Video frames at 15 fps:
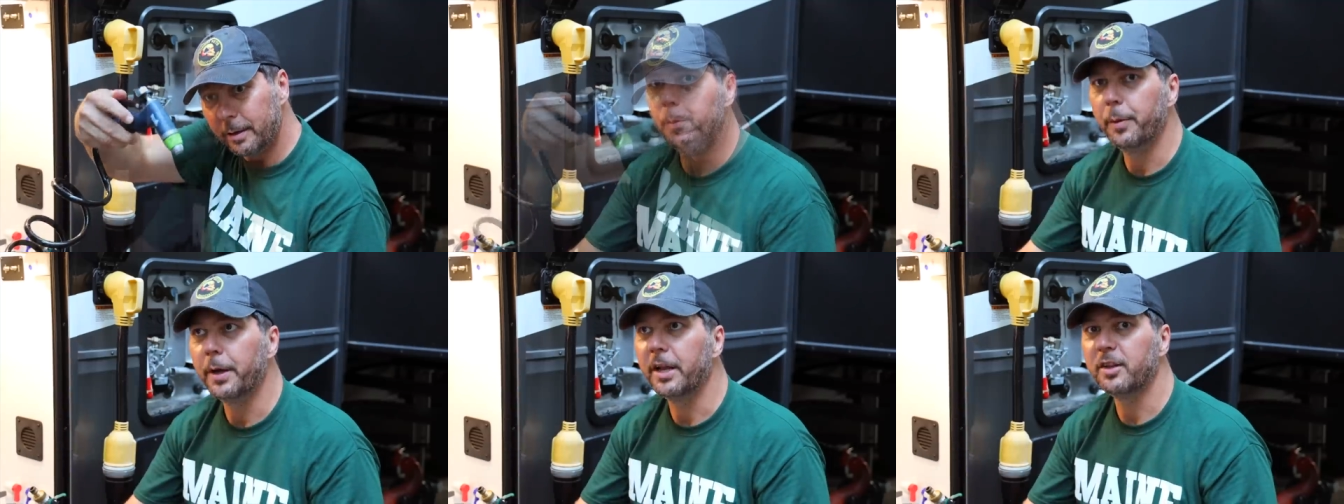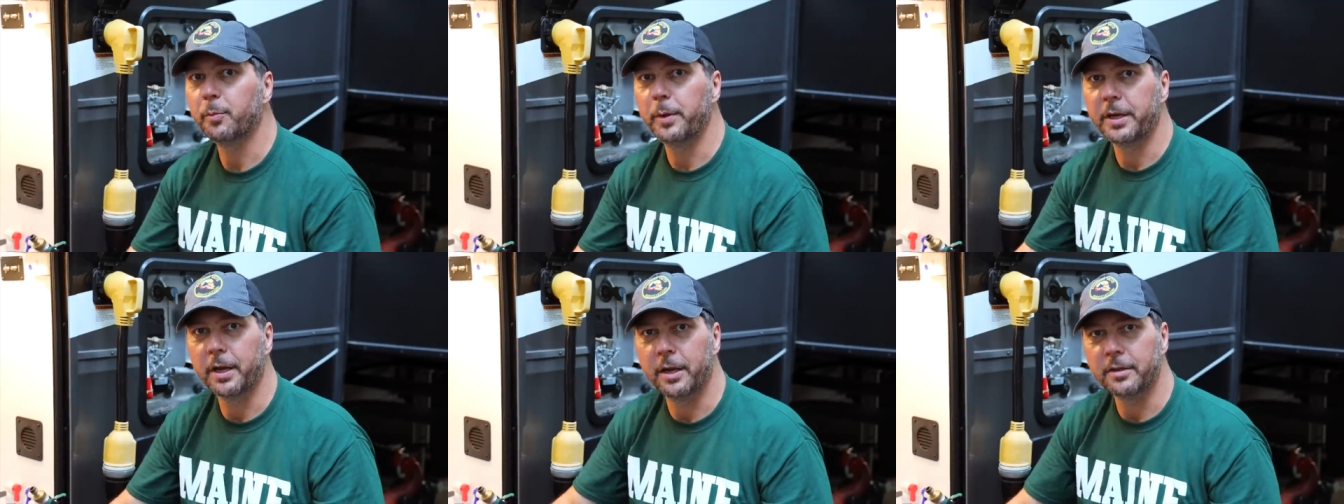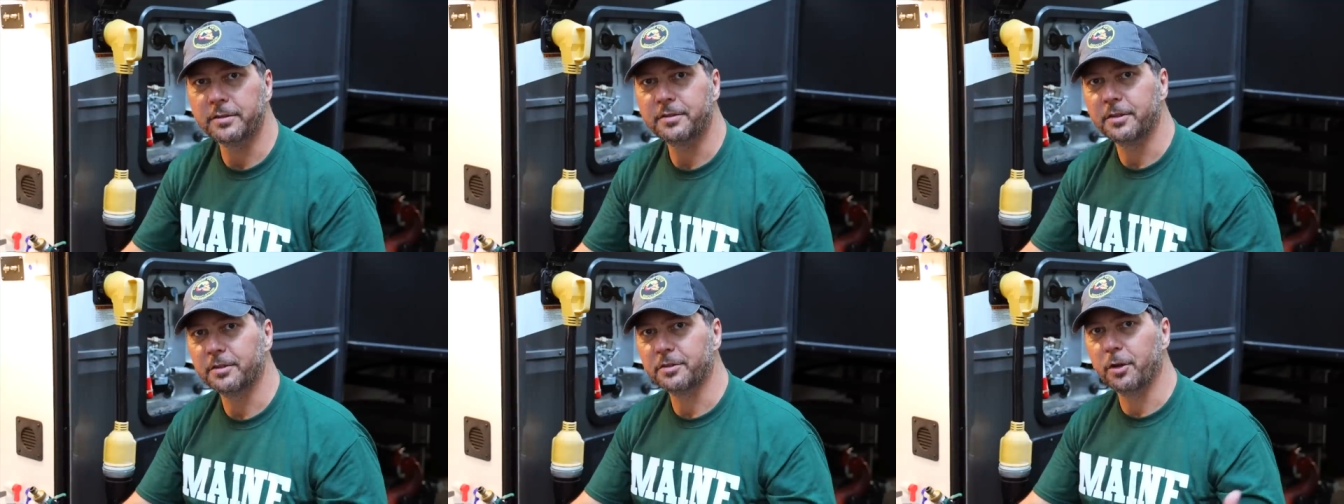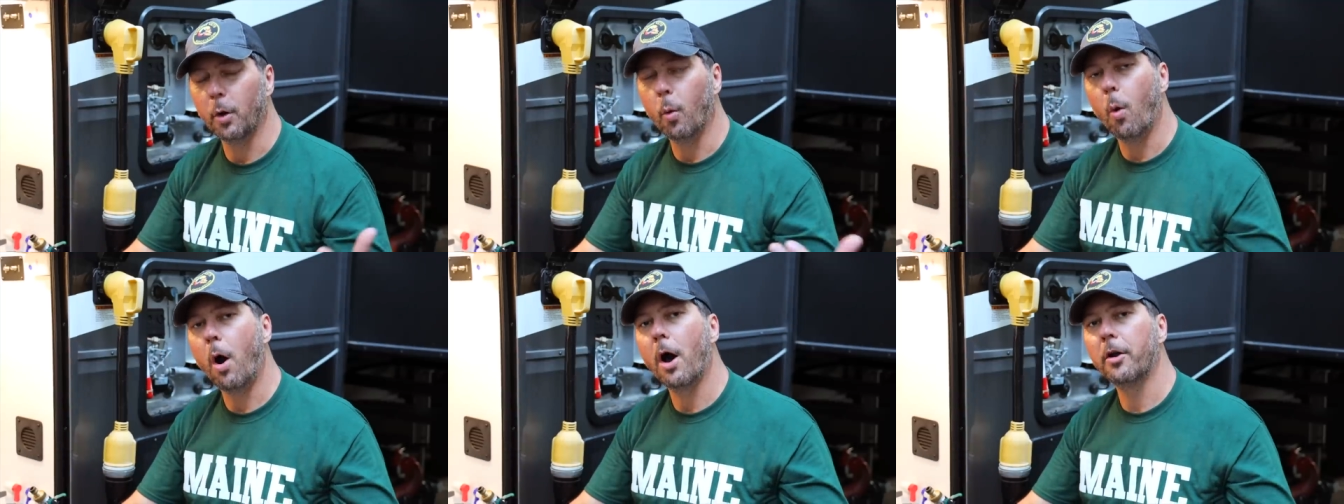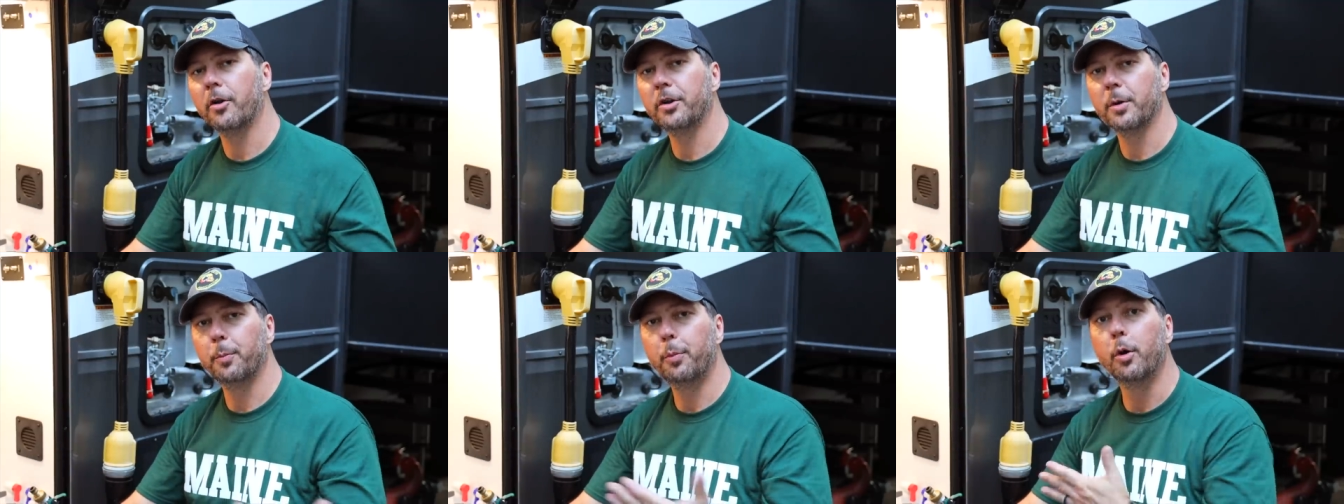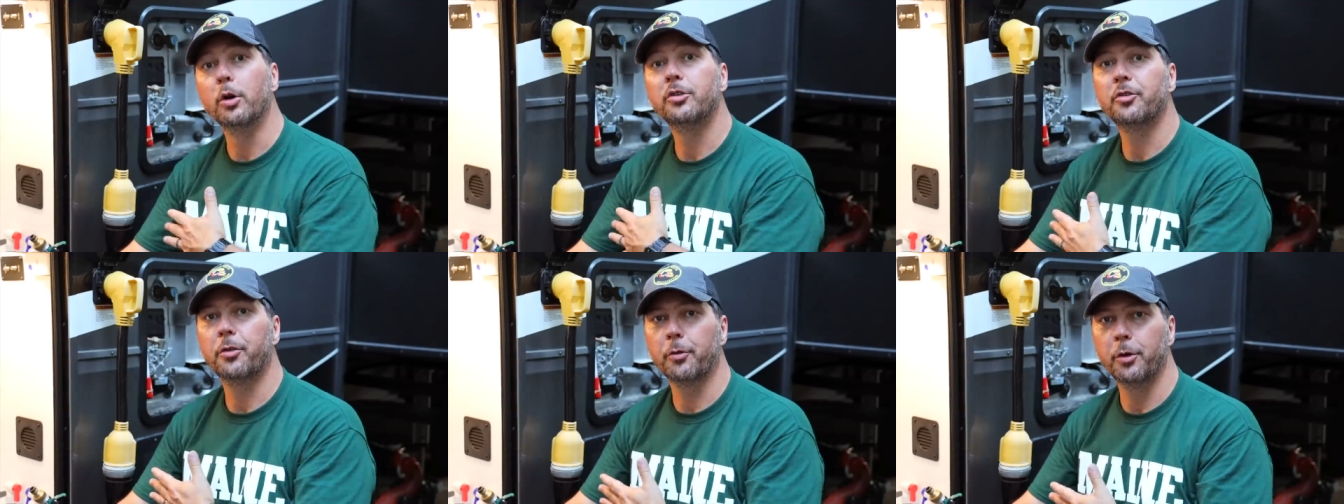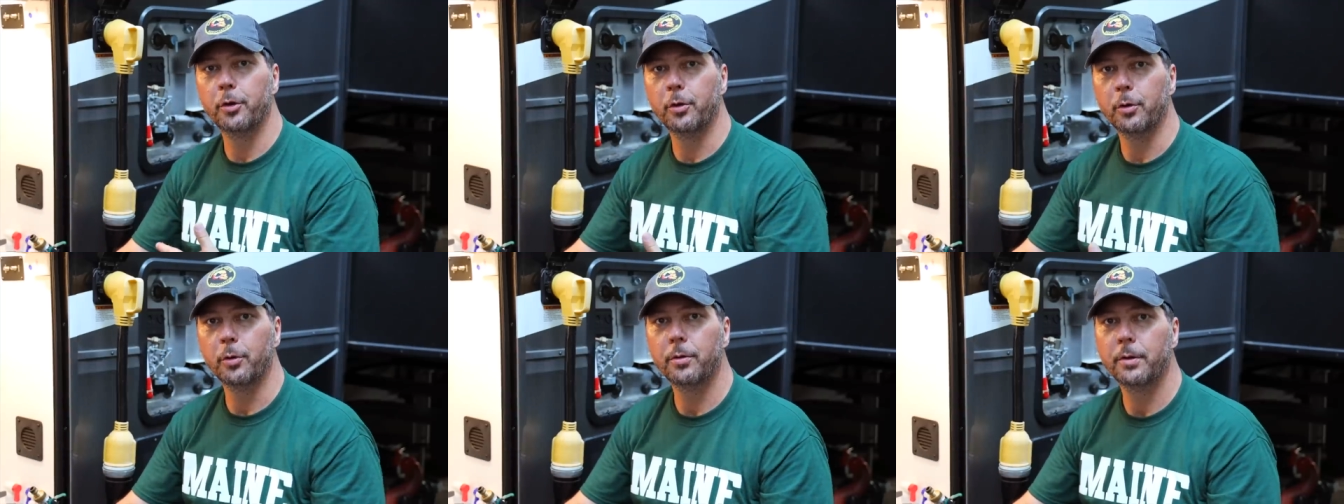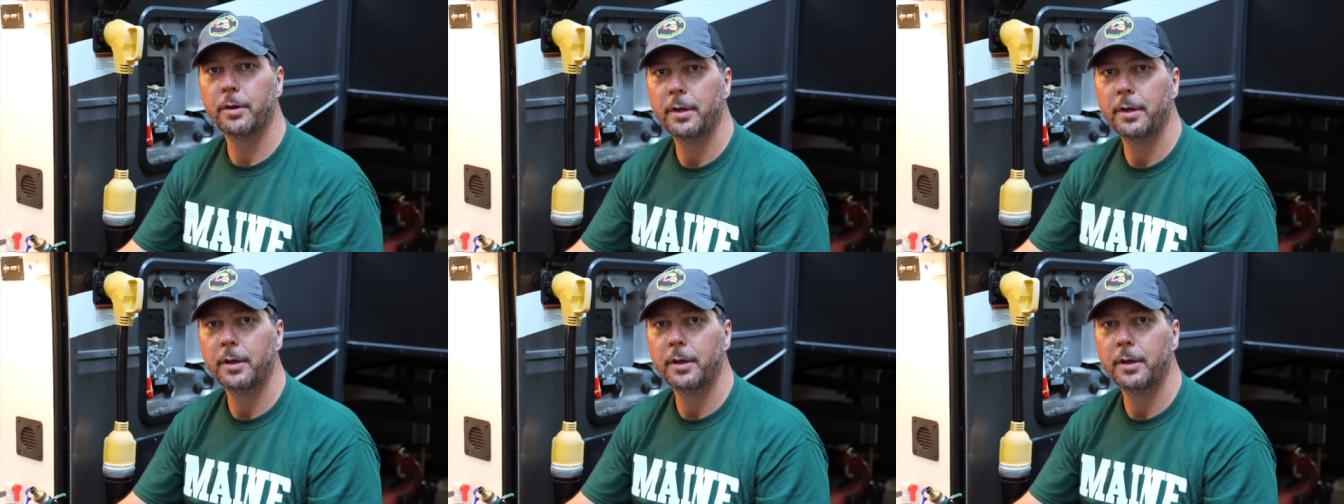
but it's because there's no water to push through